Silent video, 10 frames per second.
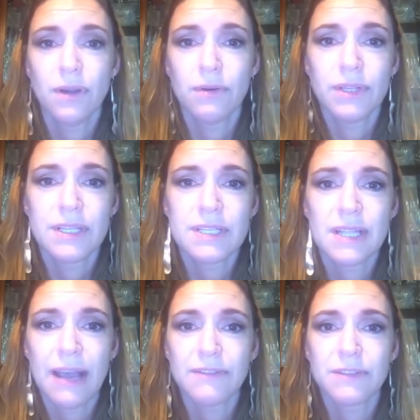It doesn't
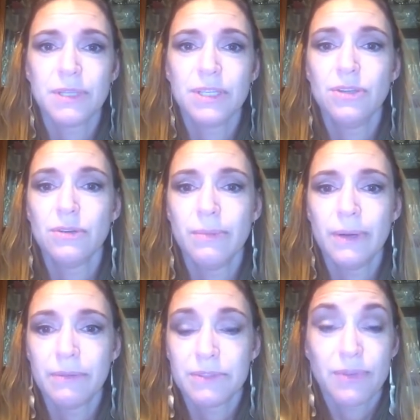have to be you, but
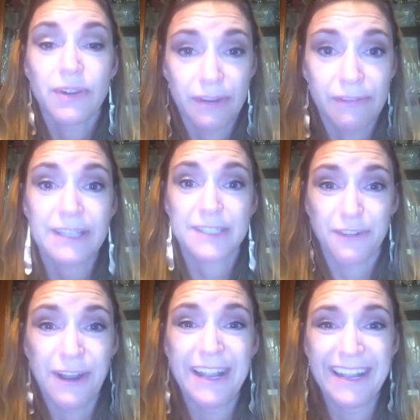it's very effective
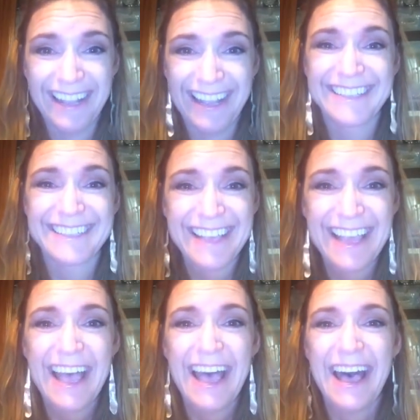when it is.
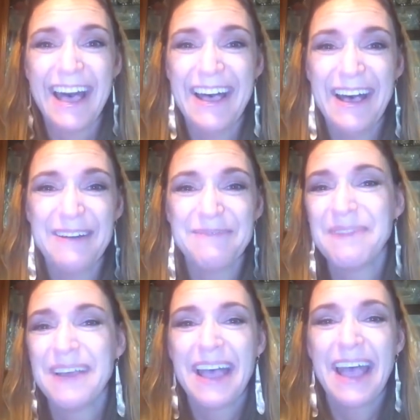Um,
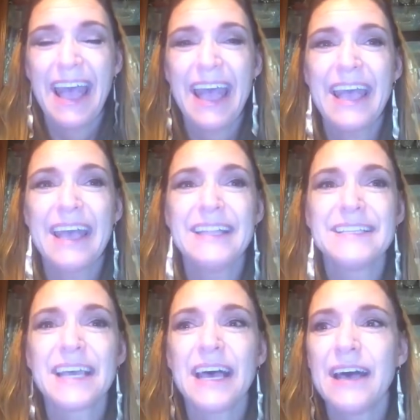
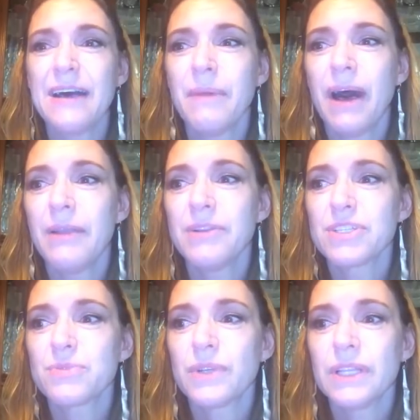and I
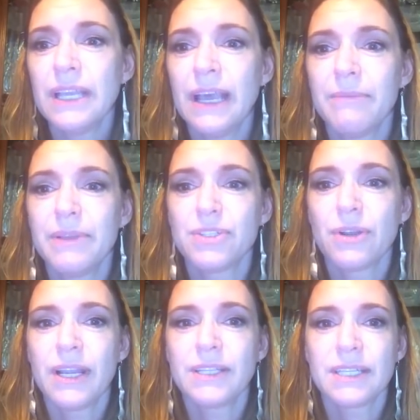just really have been
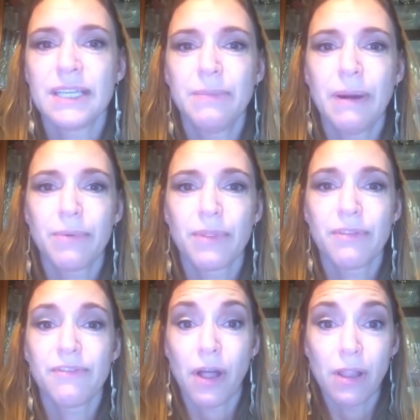trying to keep up with
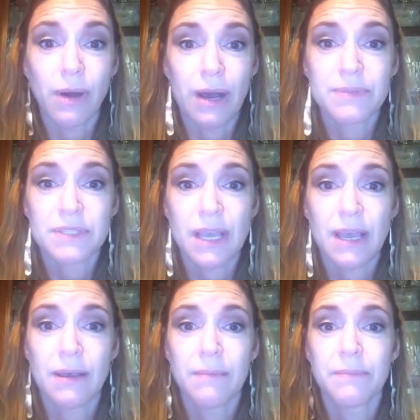follow-ups.
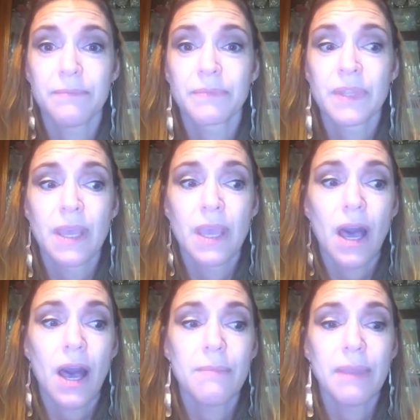
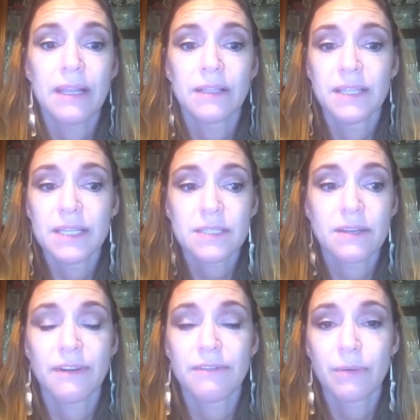I made a list
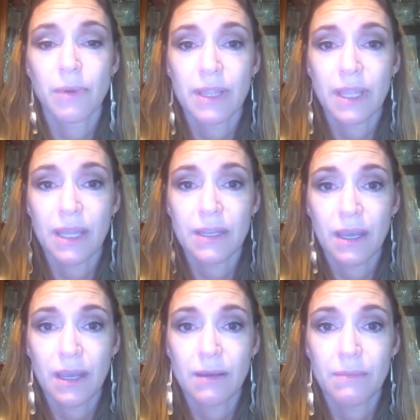of everyone that
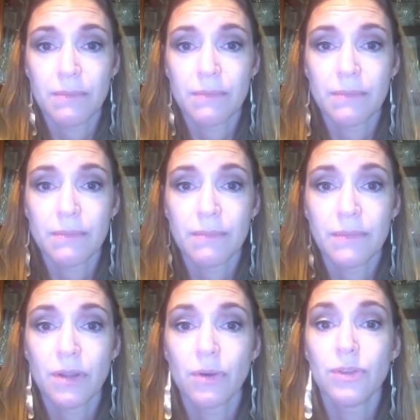
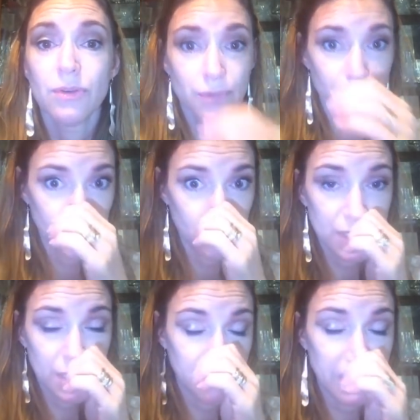you
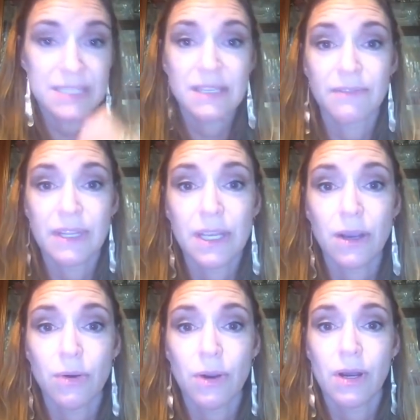did amazing
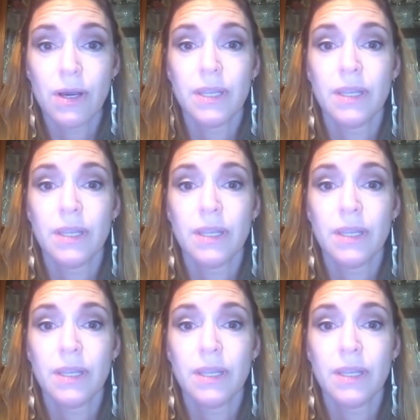video on